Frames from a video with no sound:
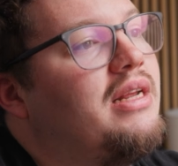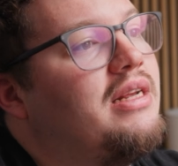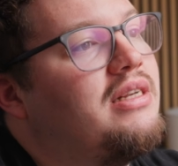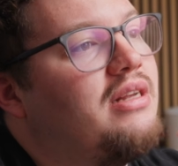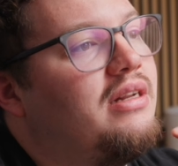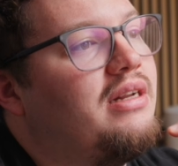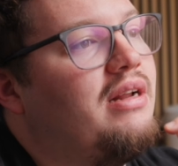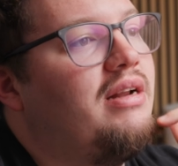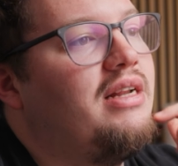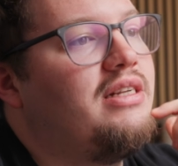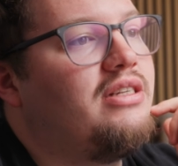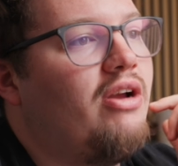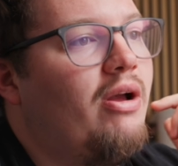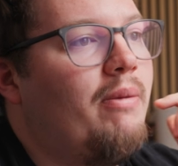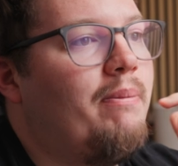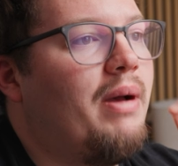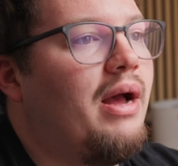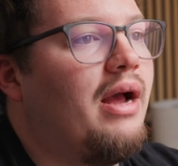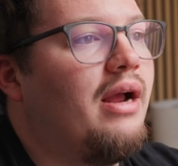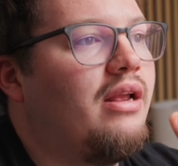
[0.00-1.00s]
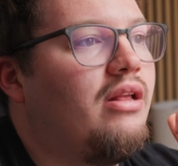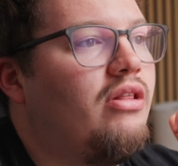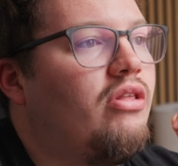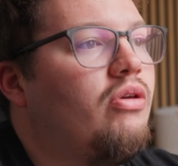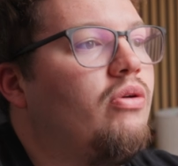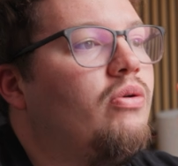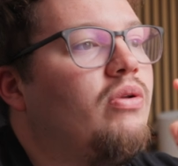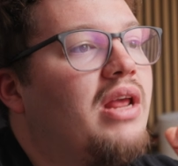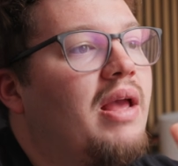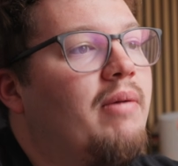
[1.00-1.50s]
So now let's go back
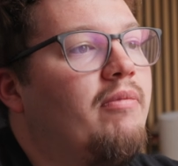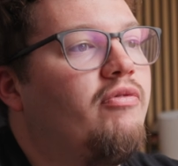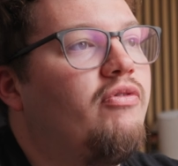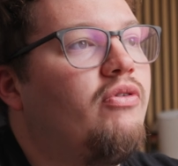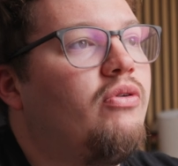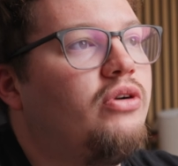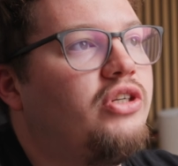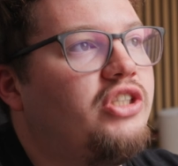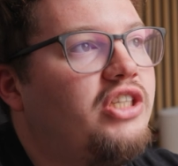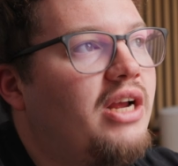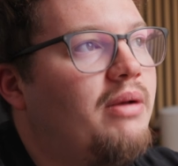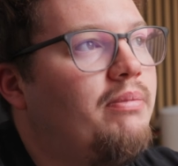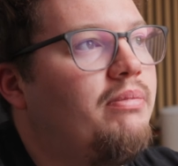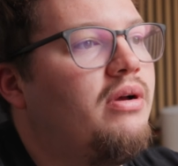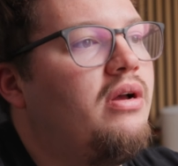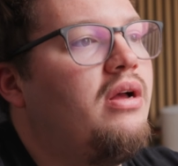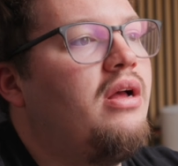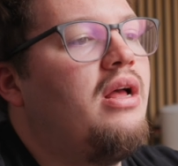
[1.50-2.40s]
to the M4 chip